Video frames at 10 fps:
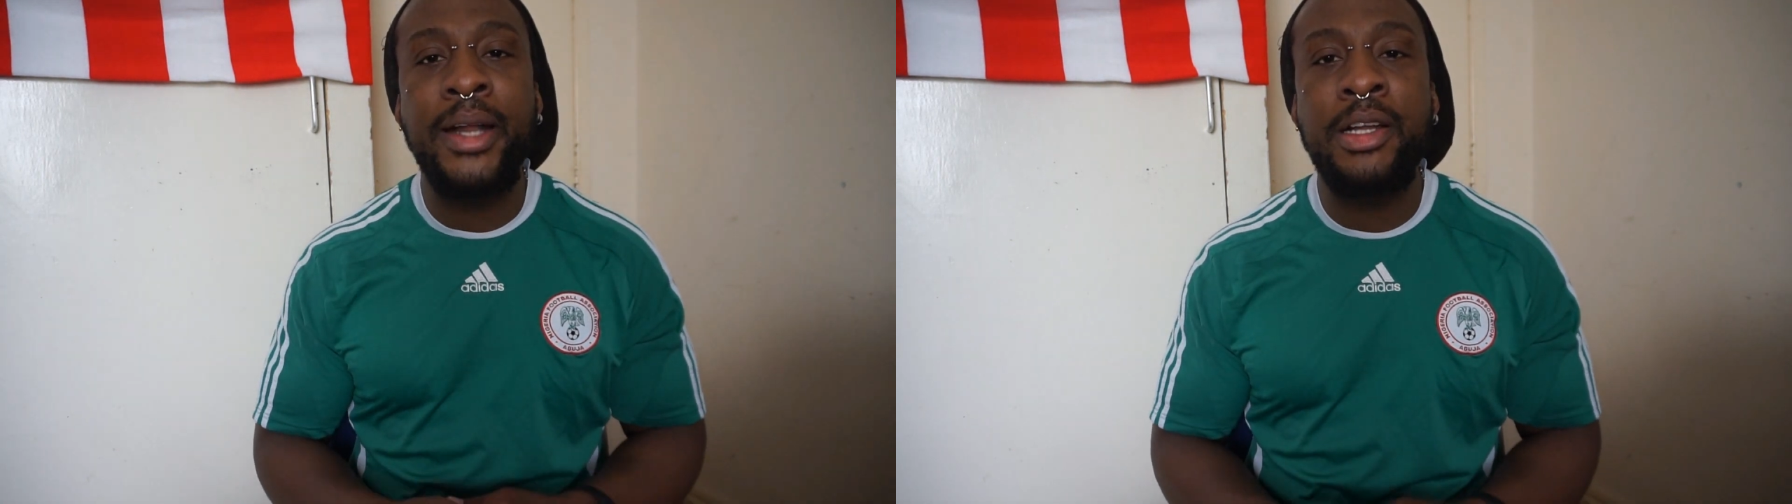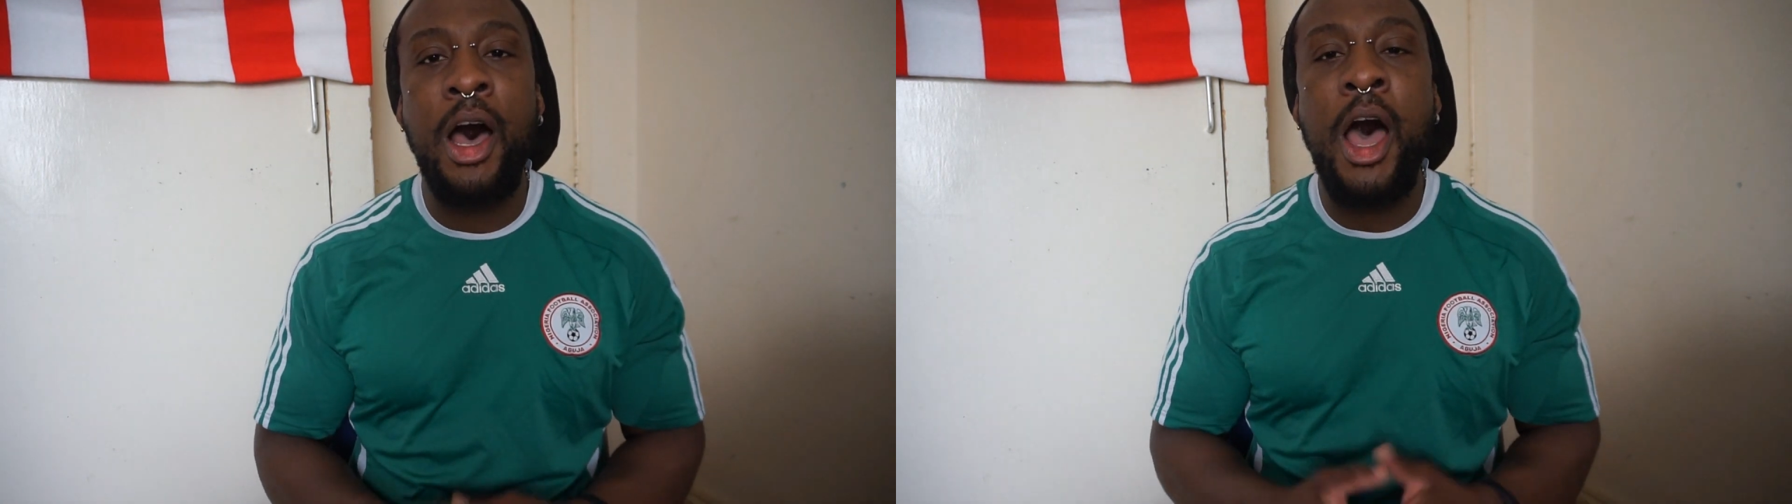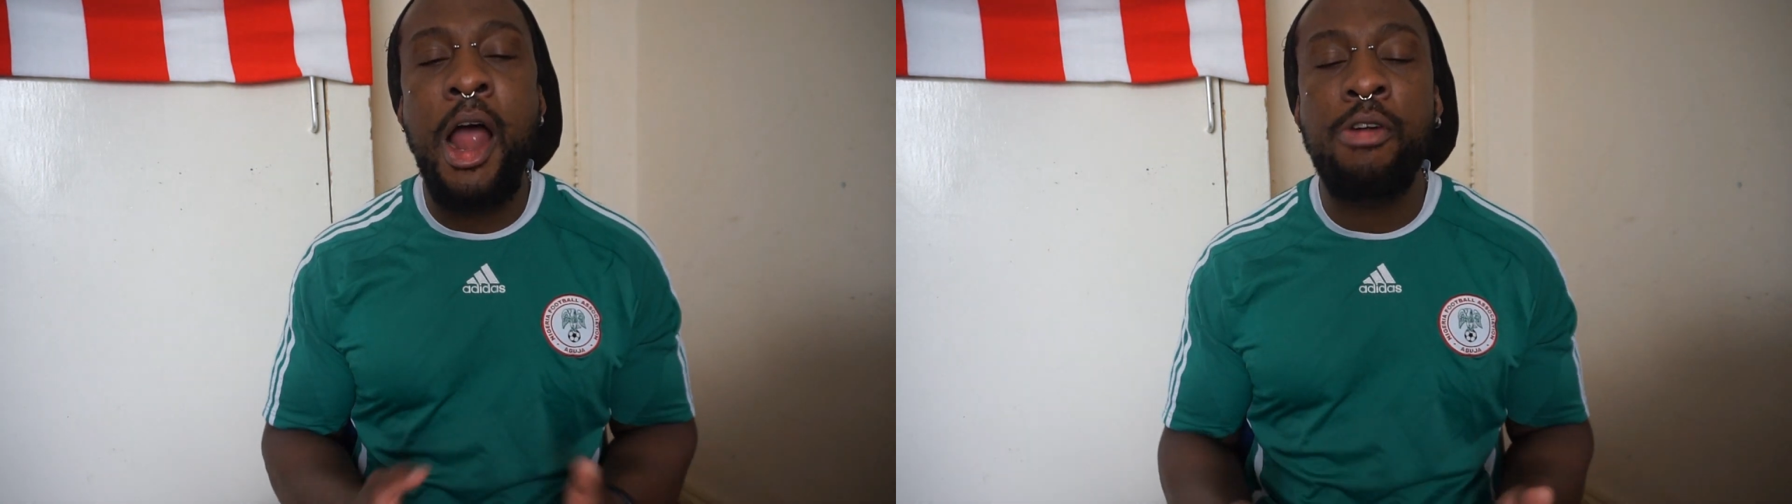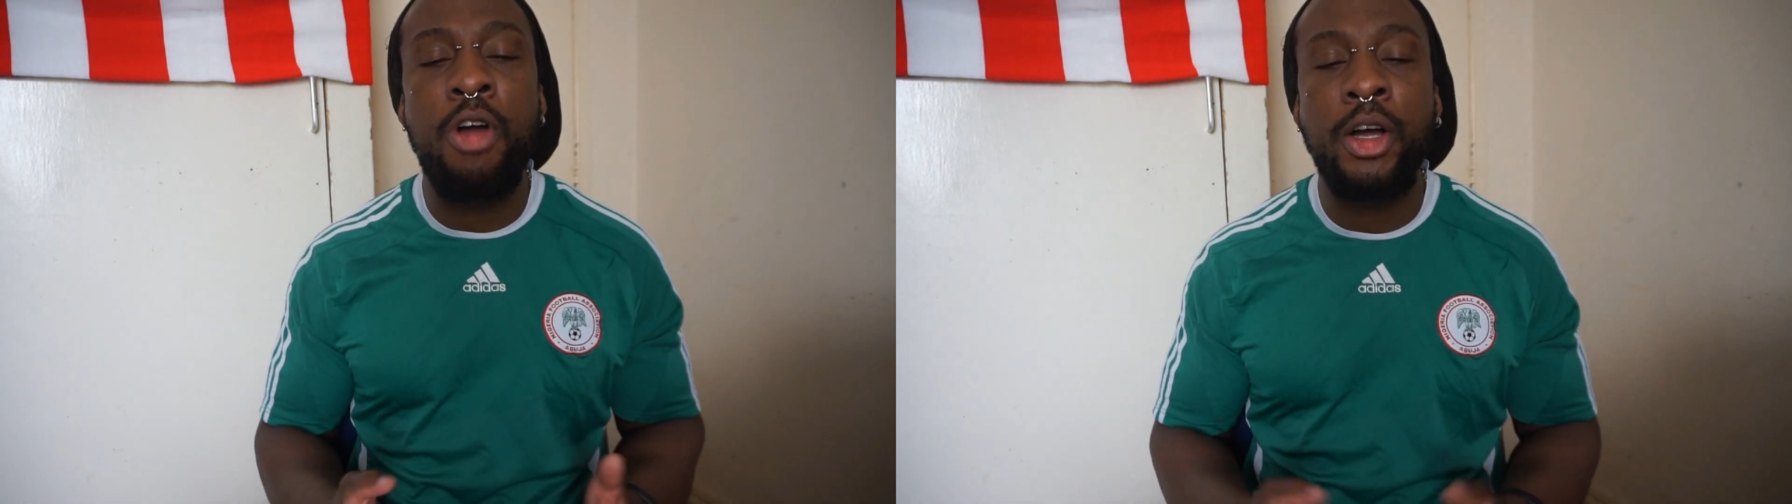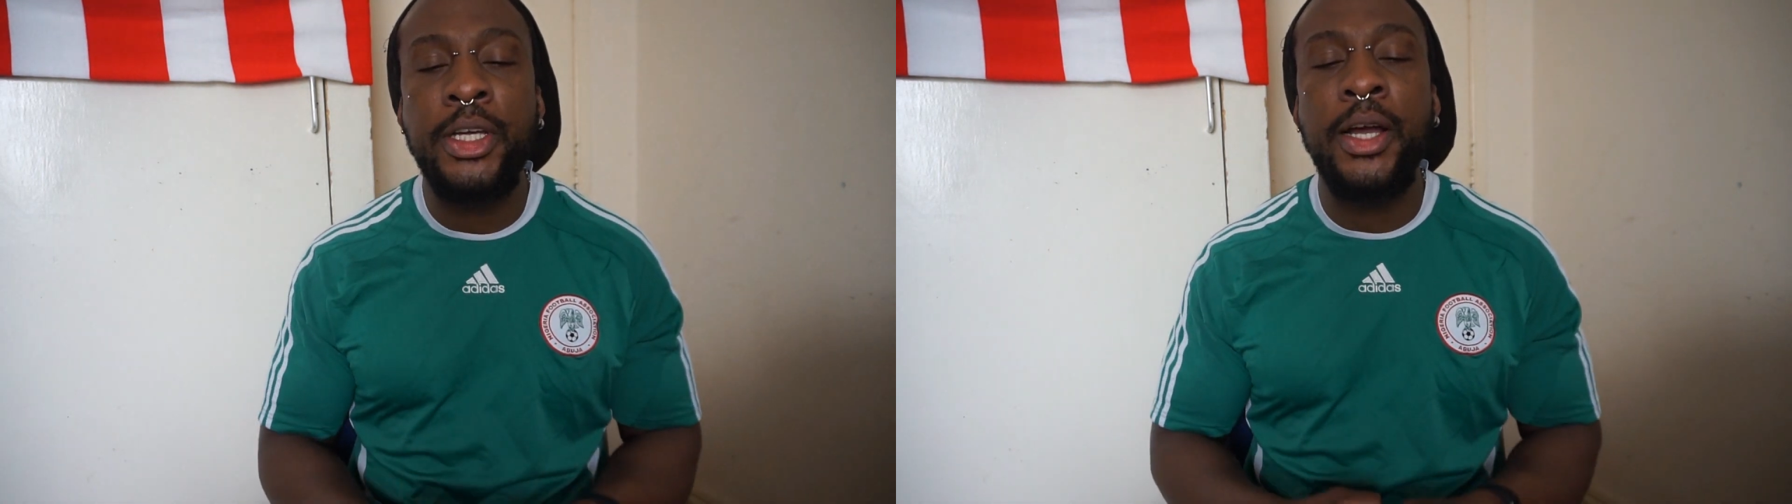and the
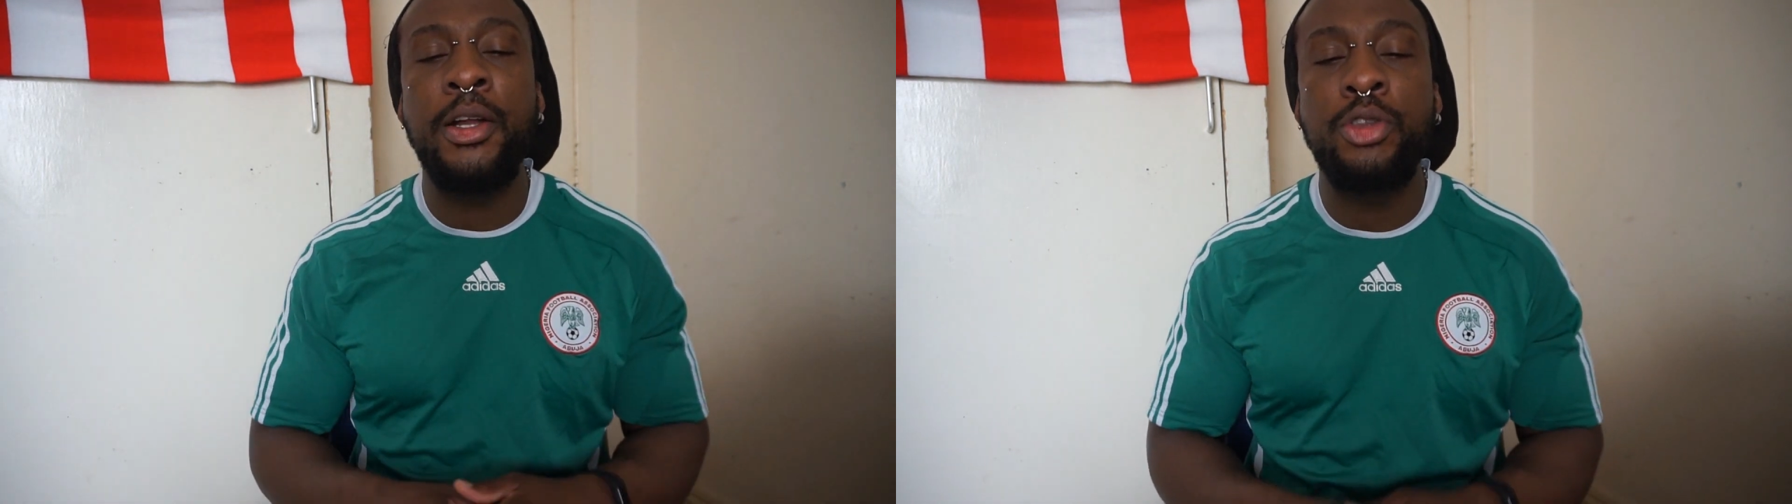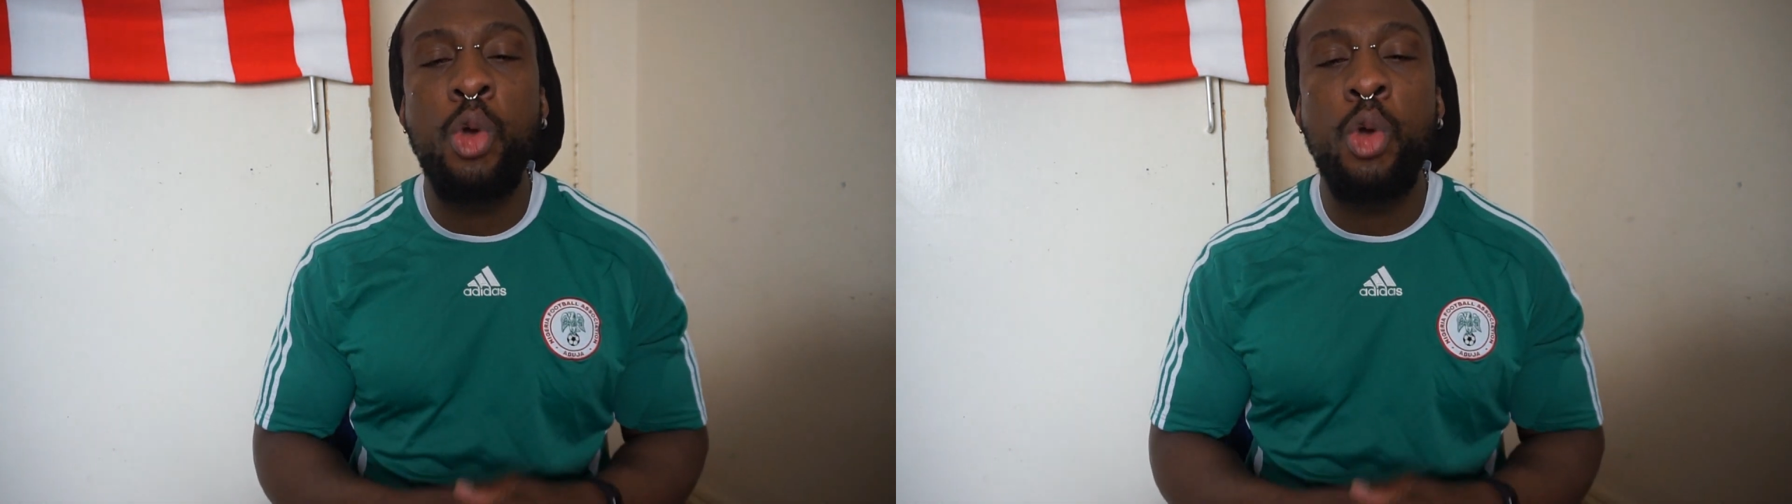hierarchy are going to